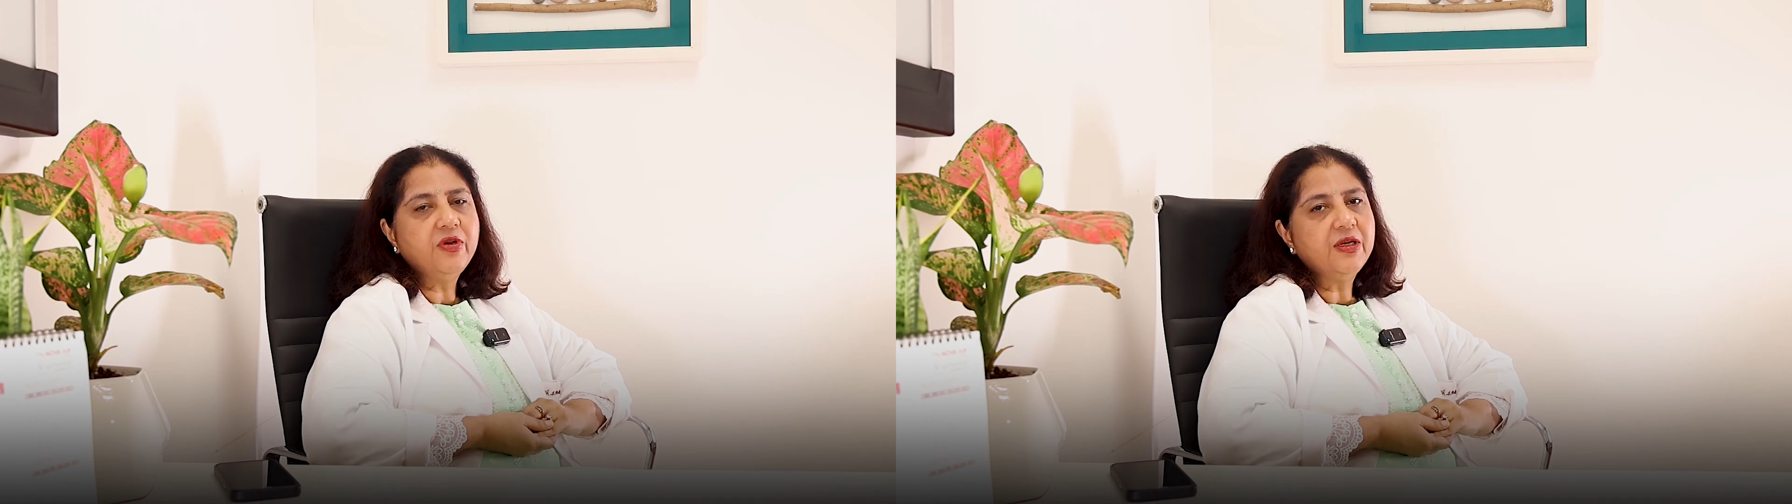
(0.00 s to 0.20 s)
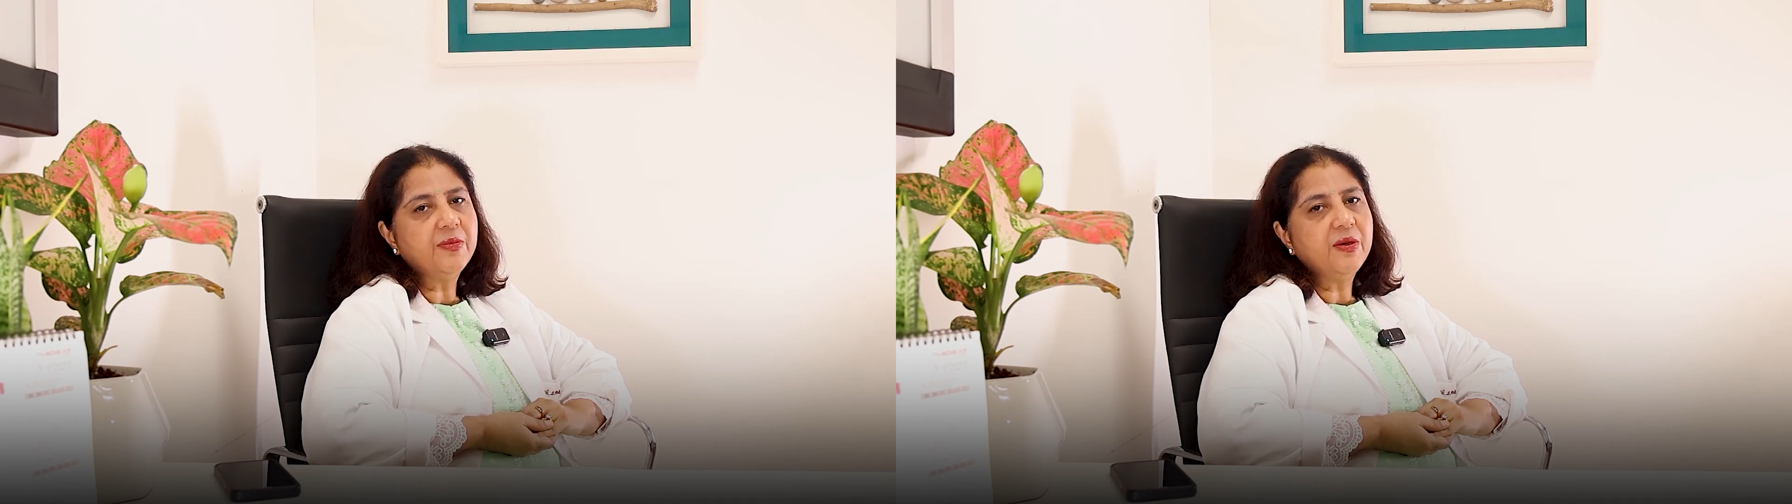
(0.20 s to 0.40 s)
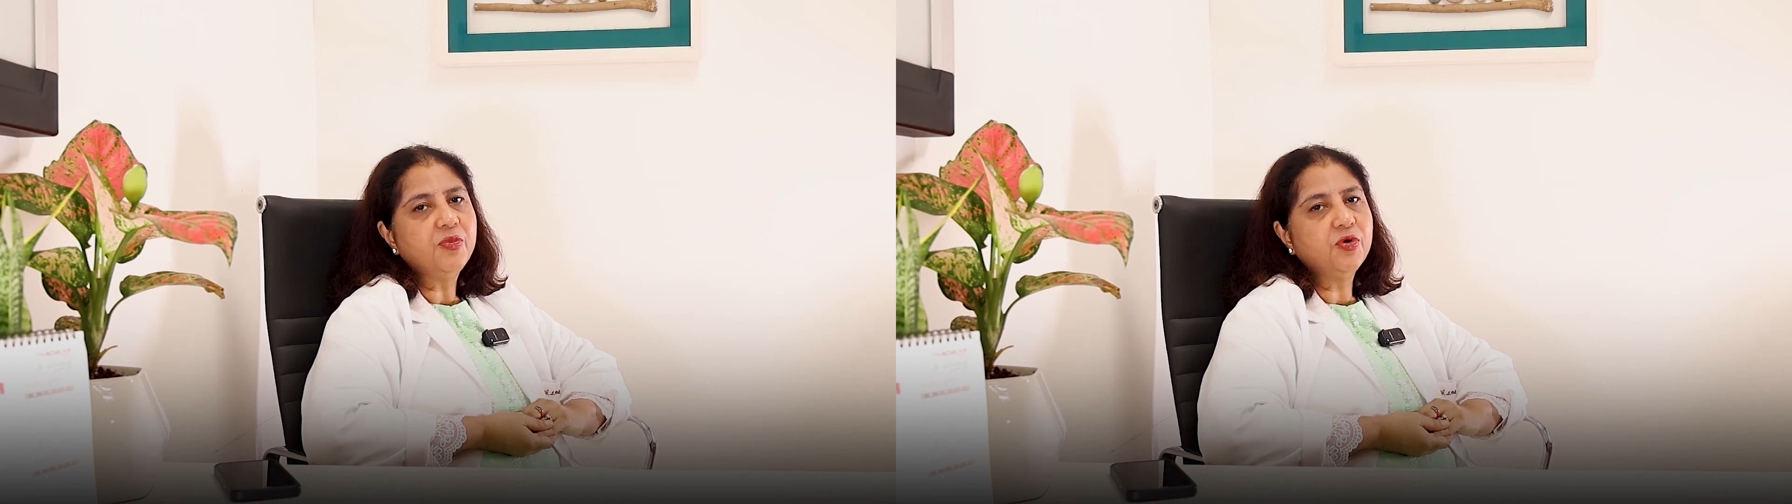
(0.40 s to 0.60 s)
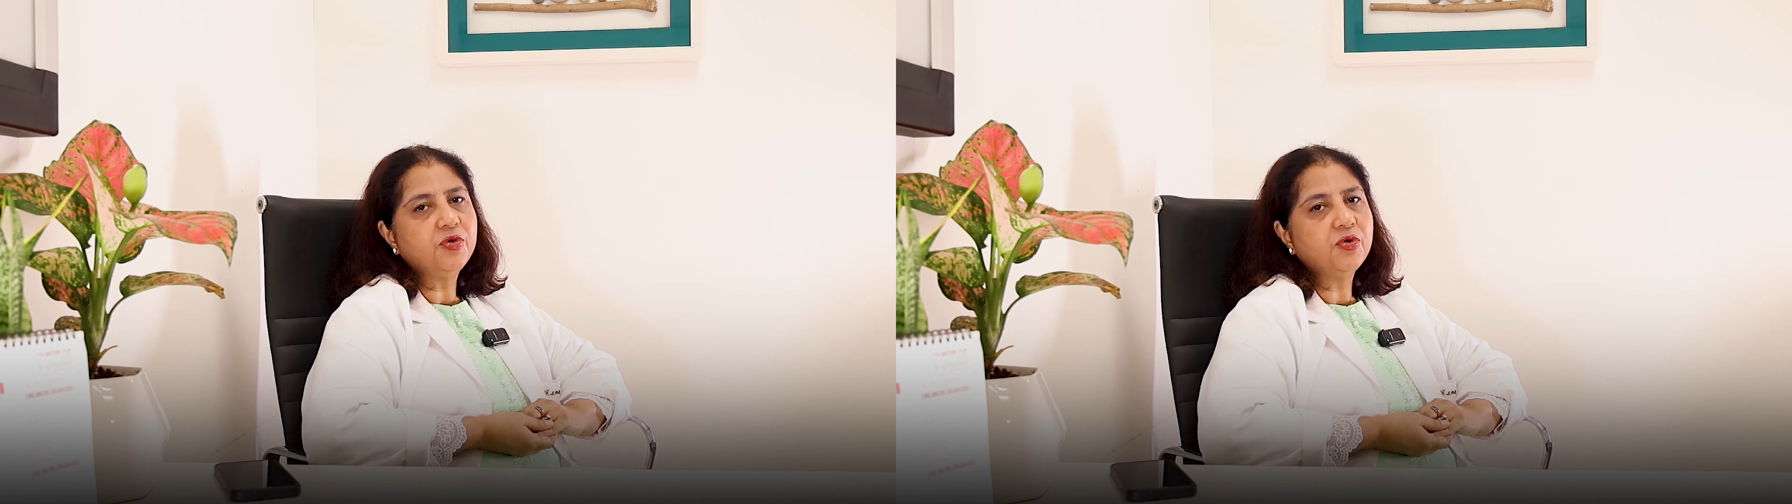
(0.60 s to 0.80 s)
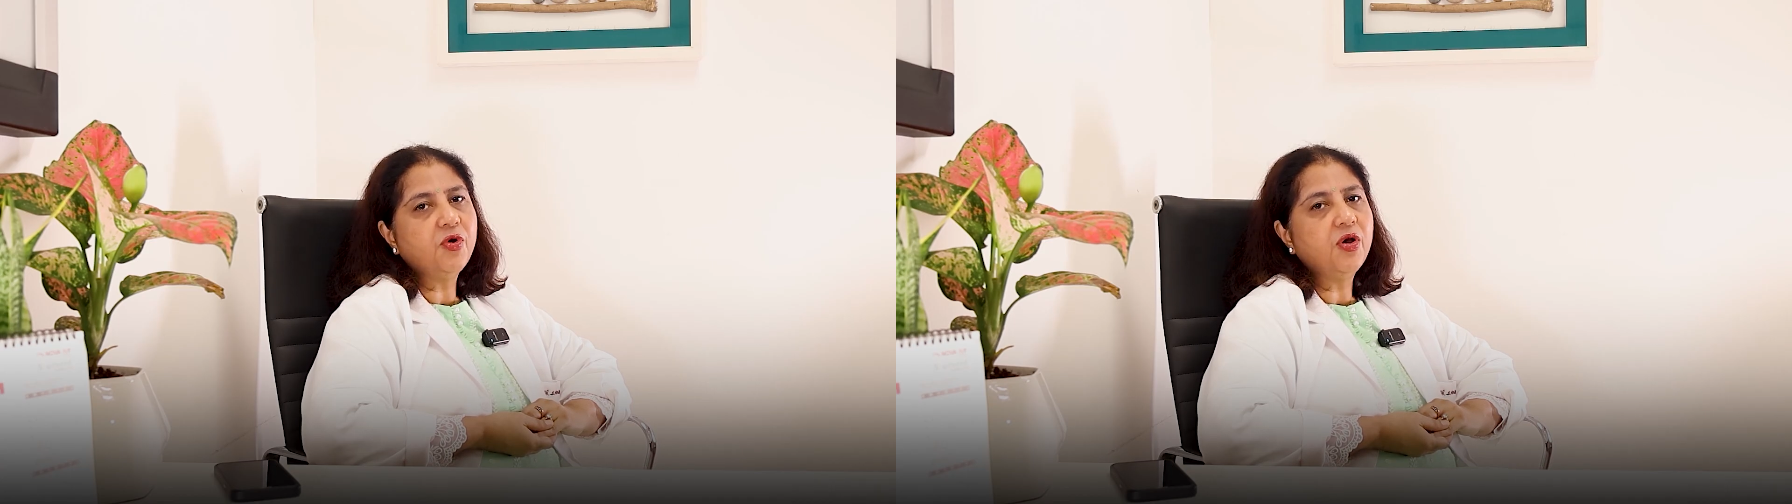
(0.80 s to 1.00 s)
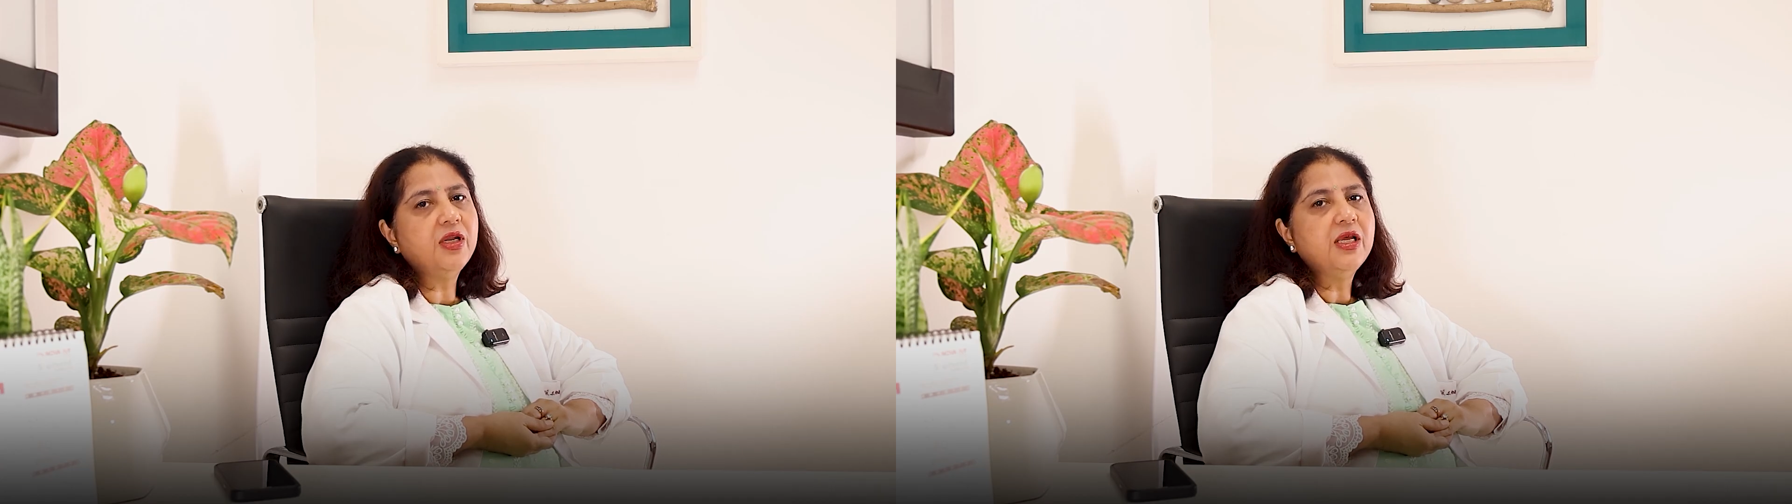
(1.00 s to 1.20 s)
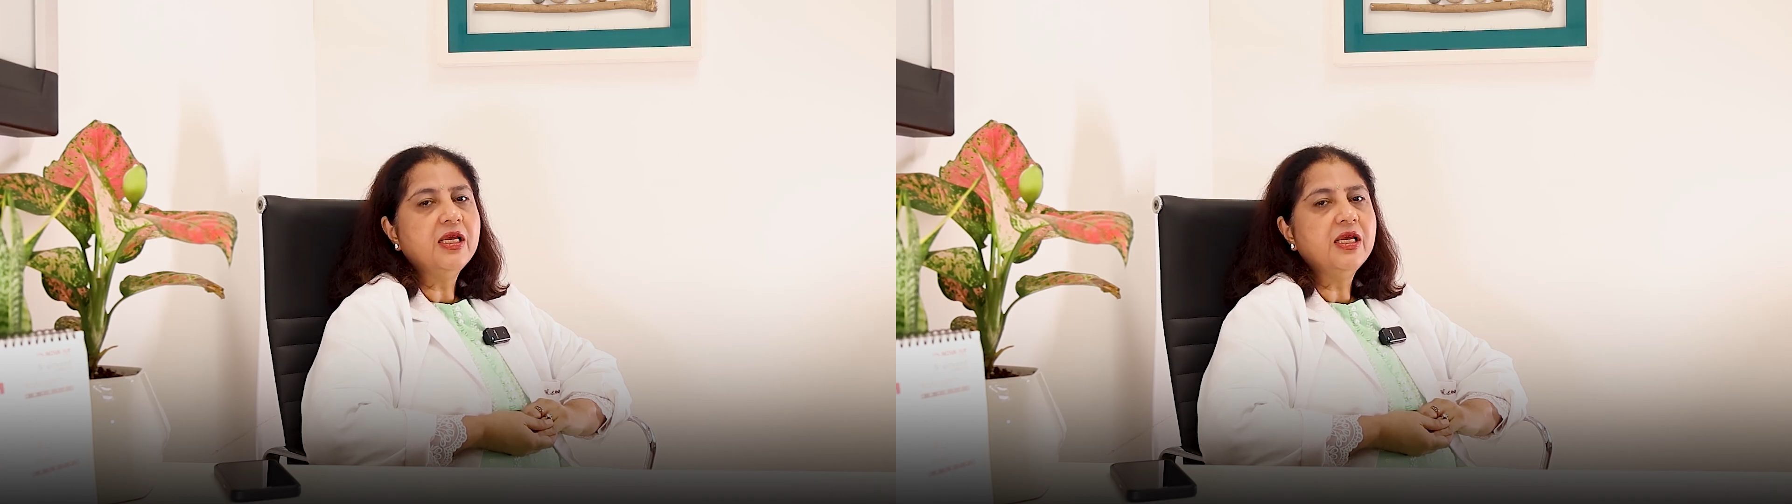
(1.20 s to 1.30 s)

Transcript: treatment protocol